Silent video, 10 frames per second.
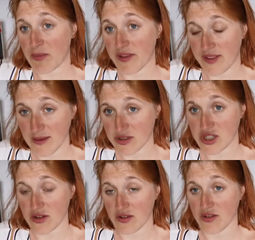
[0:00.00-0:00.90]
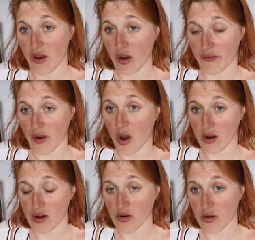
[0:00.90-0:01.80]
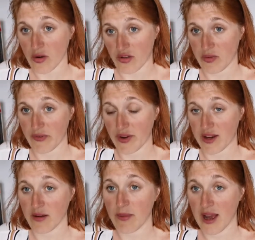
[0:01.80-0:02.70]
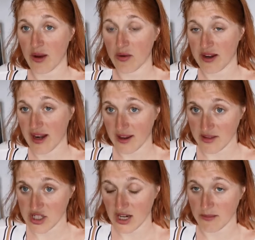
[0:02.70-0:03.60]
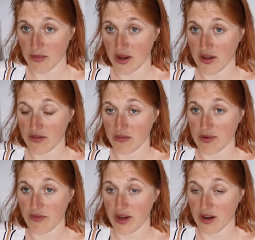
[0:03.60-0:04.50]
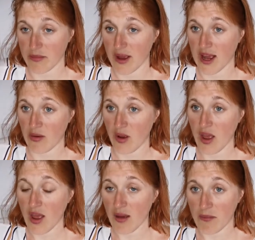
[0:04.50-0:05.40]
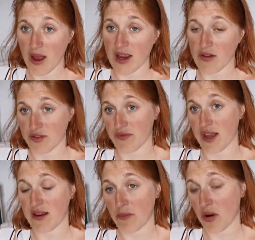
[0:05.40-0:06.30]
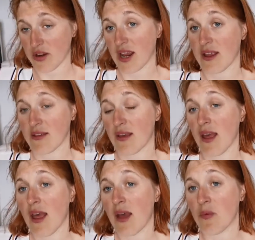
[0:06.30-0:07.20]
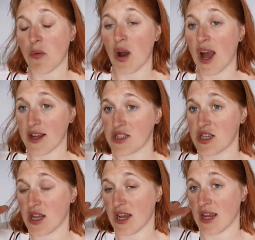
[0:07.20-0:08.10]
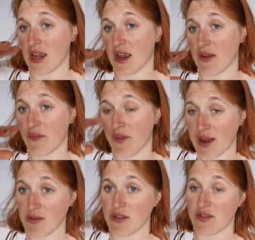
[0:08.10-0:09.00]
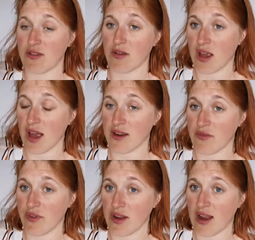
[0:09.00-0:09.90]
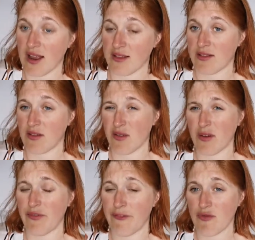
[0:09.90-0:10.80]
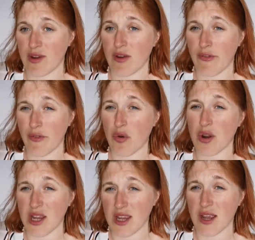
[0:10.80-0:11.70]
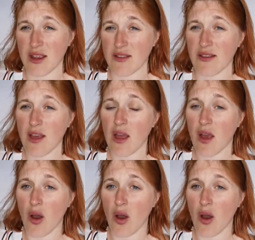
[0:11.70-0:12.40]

perceptions of the Holocaust, we think about gas chambers and we think about piles of dead bodies. But actually, that was kind of the last sort of 3 or 4 years